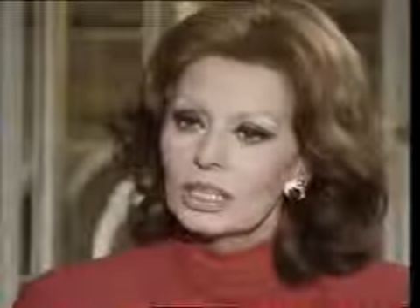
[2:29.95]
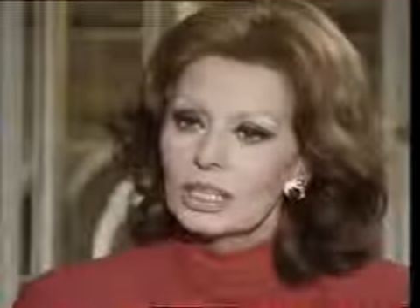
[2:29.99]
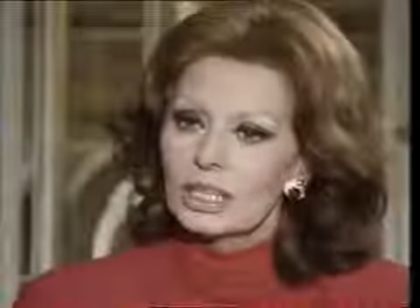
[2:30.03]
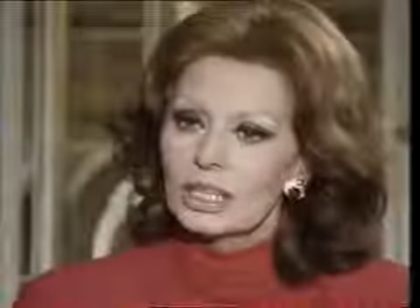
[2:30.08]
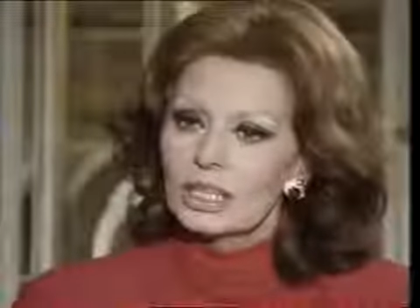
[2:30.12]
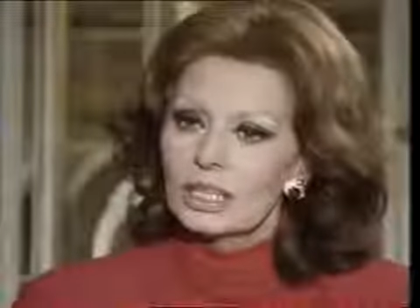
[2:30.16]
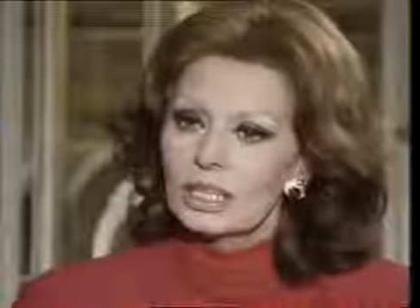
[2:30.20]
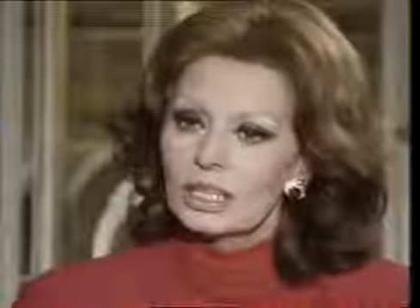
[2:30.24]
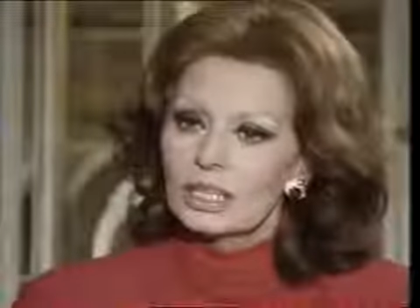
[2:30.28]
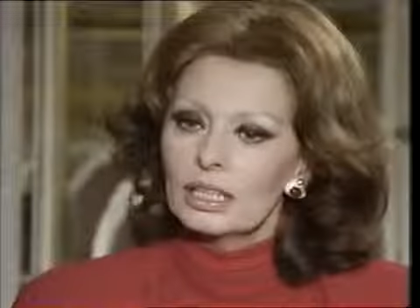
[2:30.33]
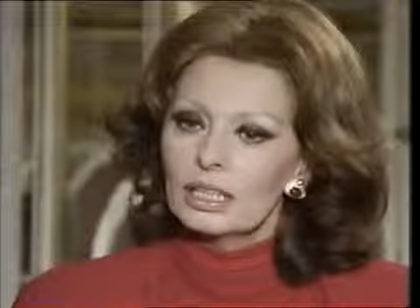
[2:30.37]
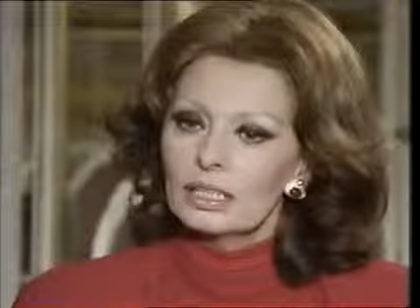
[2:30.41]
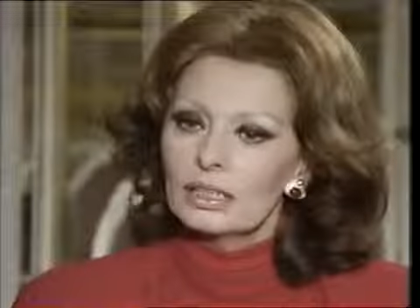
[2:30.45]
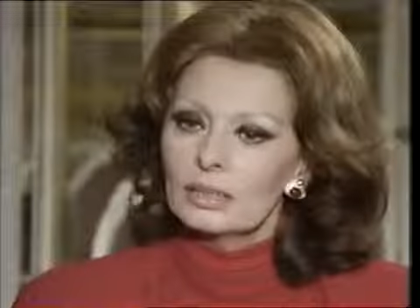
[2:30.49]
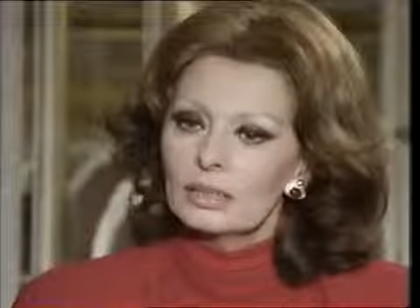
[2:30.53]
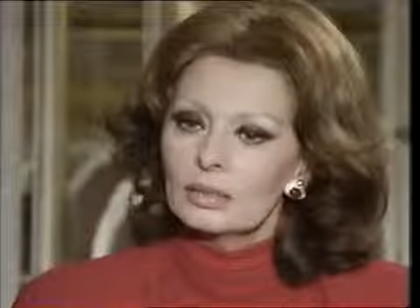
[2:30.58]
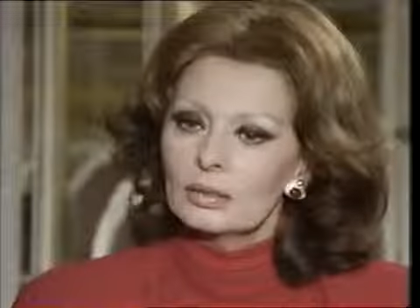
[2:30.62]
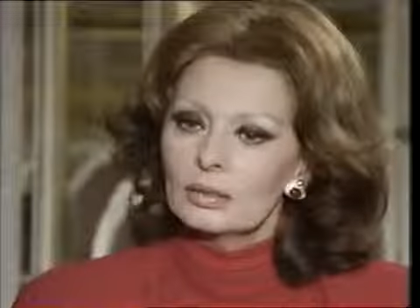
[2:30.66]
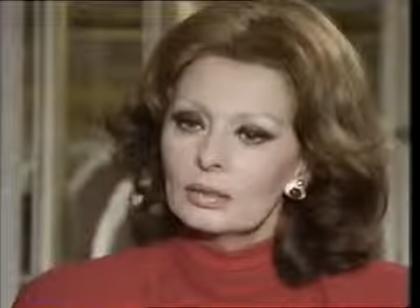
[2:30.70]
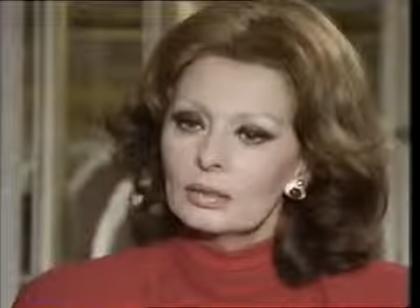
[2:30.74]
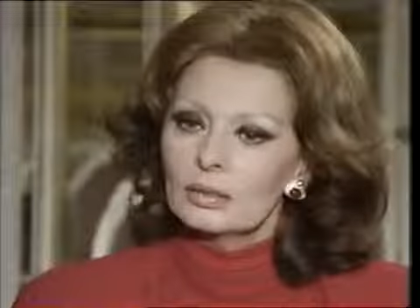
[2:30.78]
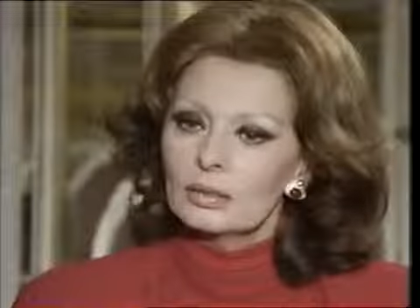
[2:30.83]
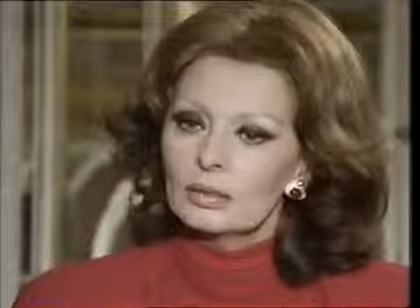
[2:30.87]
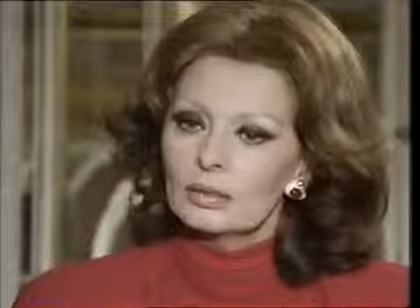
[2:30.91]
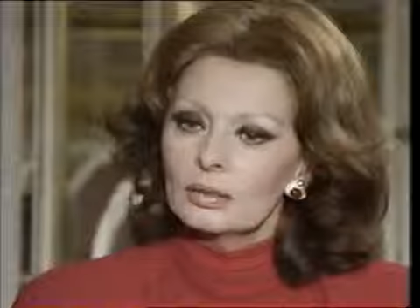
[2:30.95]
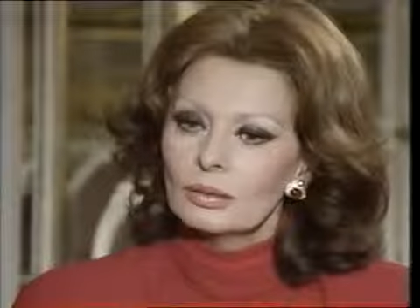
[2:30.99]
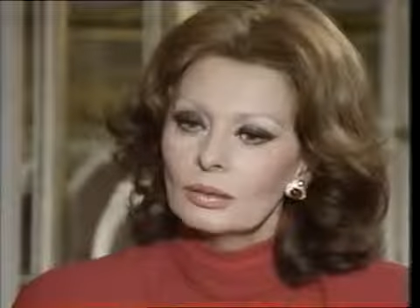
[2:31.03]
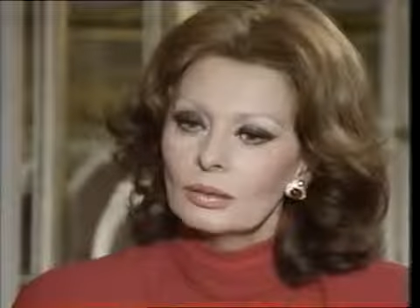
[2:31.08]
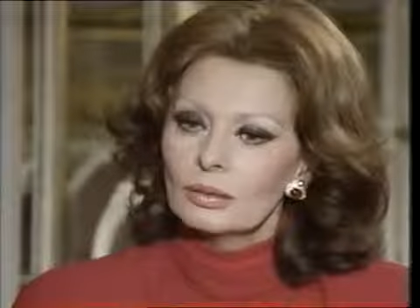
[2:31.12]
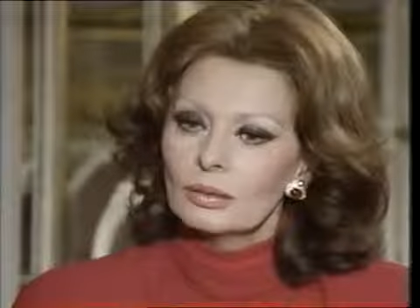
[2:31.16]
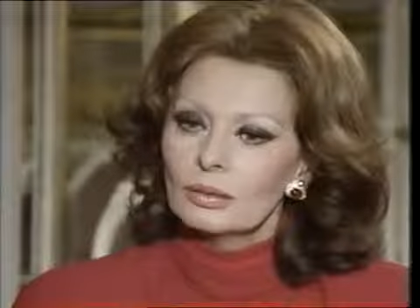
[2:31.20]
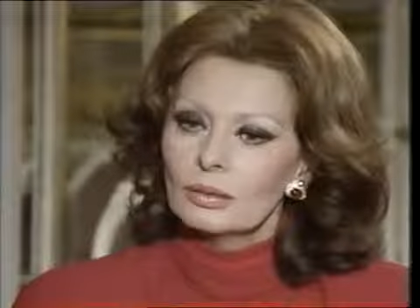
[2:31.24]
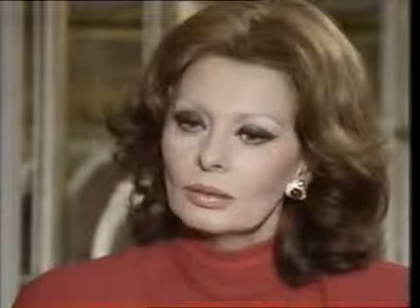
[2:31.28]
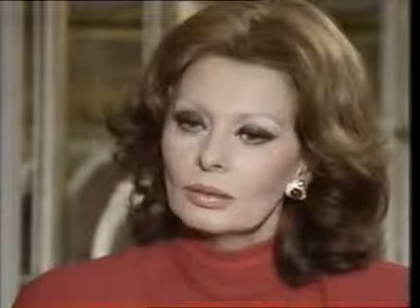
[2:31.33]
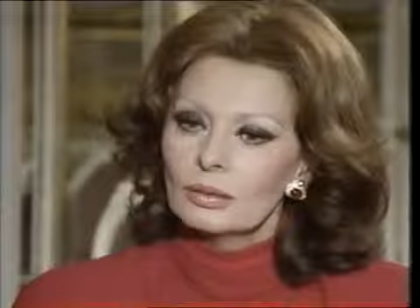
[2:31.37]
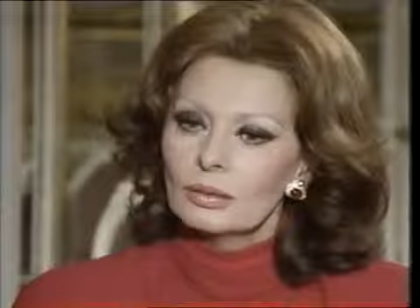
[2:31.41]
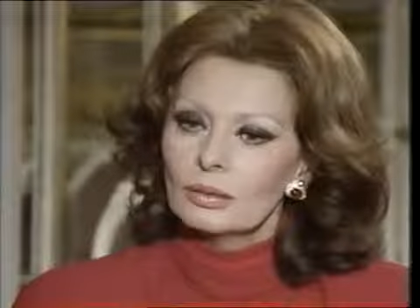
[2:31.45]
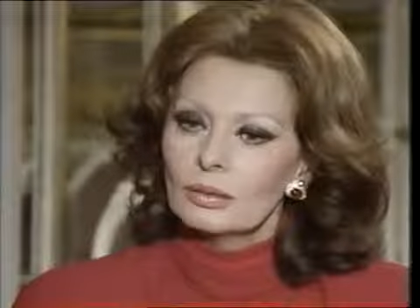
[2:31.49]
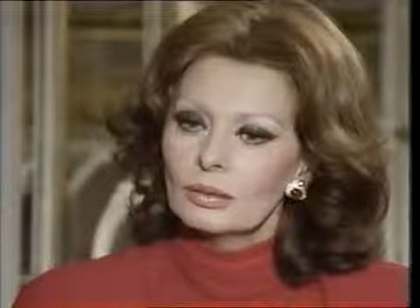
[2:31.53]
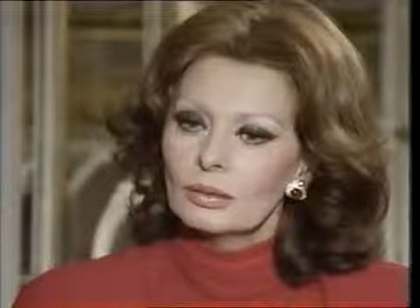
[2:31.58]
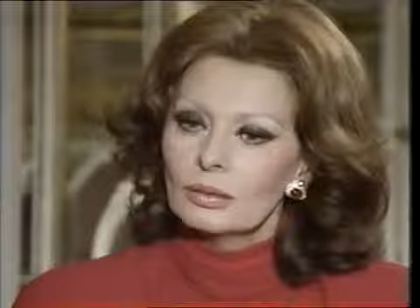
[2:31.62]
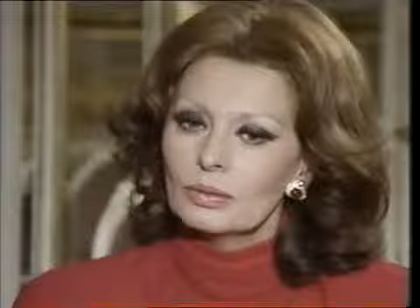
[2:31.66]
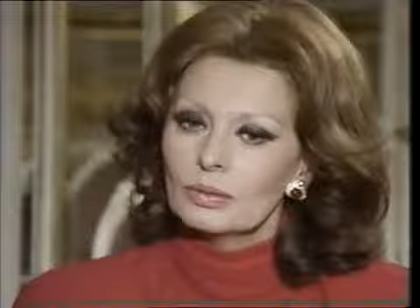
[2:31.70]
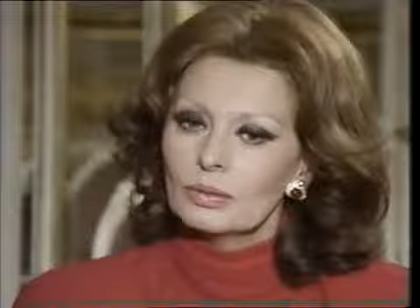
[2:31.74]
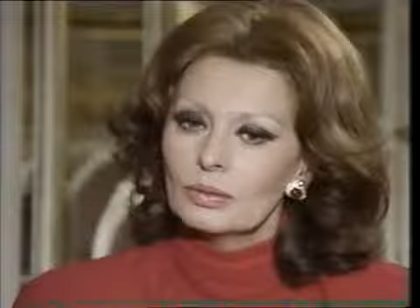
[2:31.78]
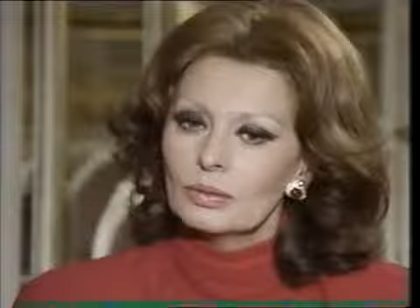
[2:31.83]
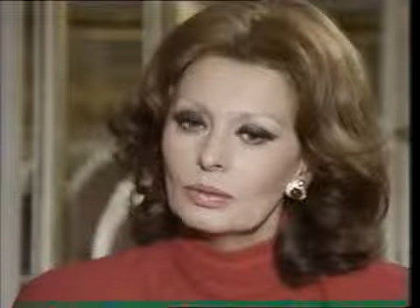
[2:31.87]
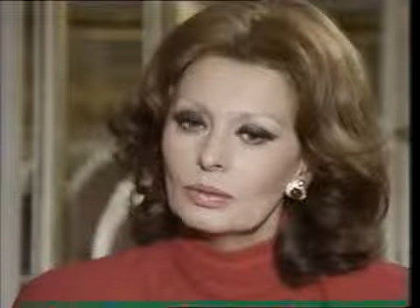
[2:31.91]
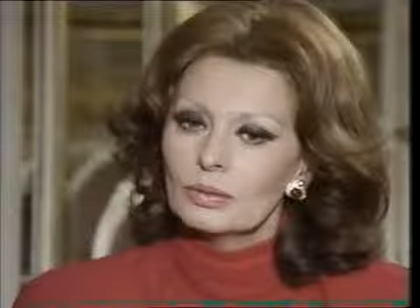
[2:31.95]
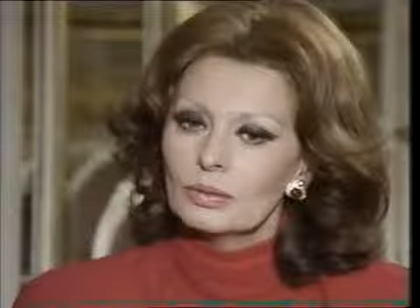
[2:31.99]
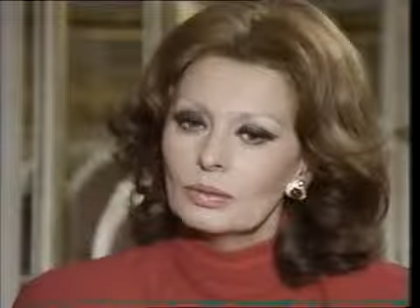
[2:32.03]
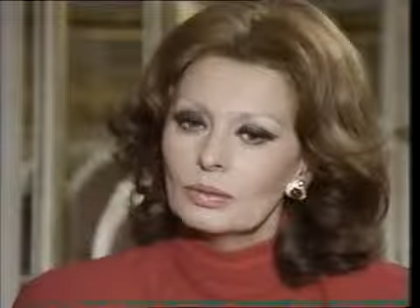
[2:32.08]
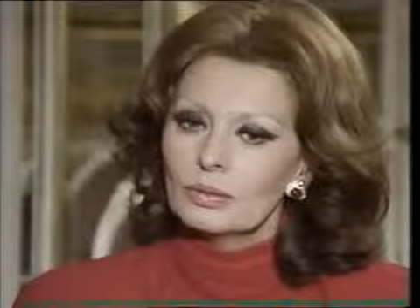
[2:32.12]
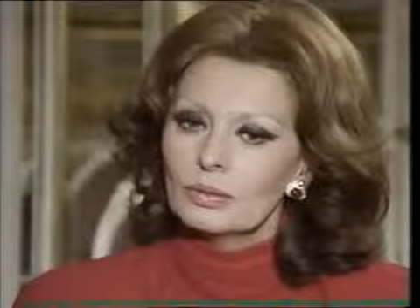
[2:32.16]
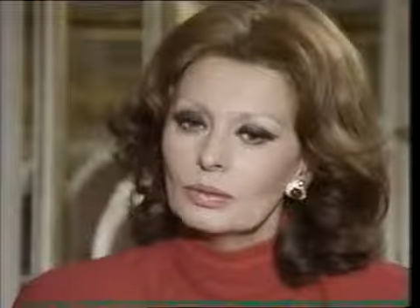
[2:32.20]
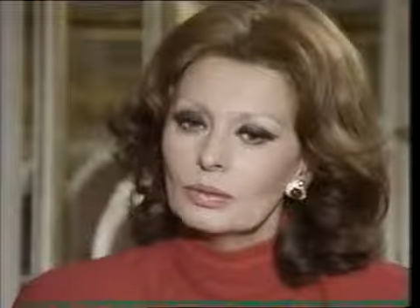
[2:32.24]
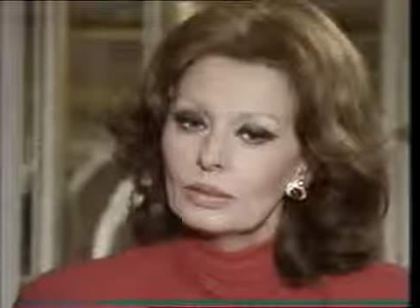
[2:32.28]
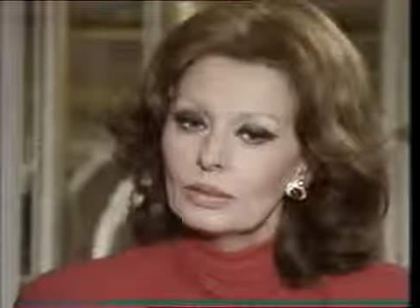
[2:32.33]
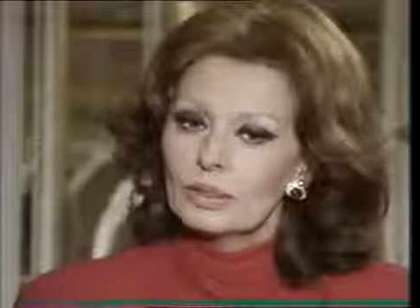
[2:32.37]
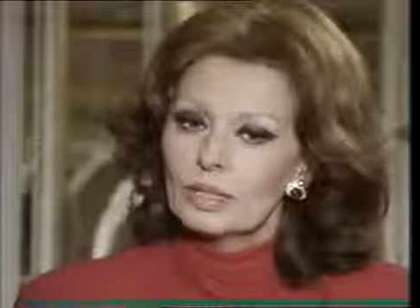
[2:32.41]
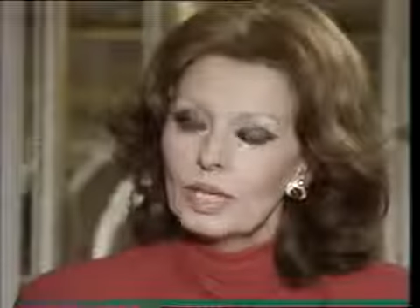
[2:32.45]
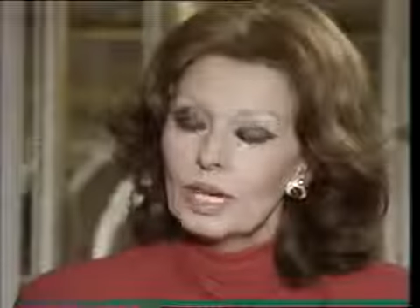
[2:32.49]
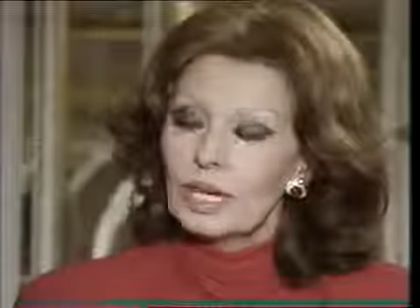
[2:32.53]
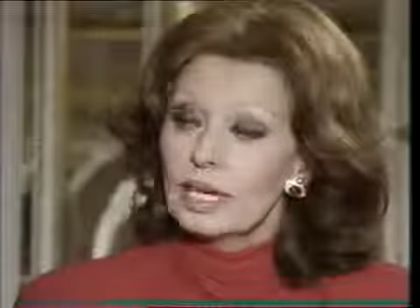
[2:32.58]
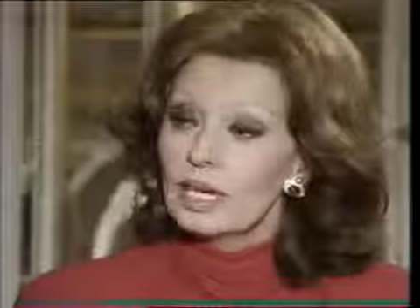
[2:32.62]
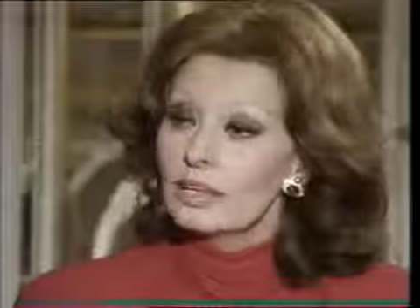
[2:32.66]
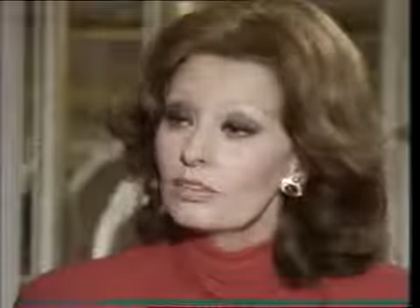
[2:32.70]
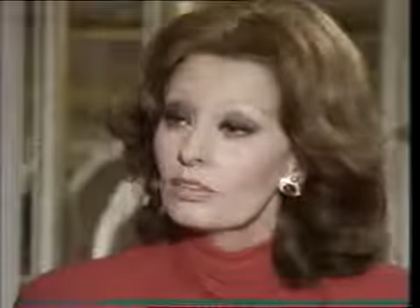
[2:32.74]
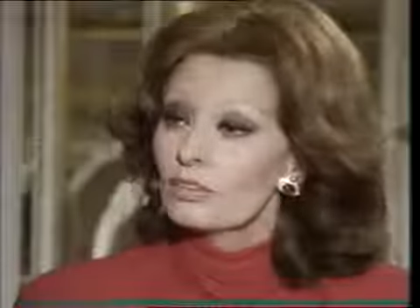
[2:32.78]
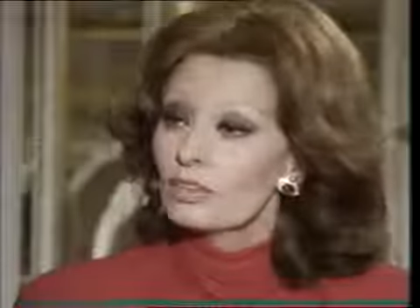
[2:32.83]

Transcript: I have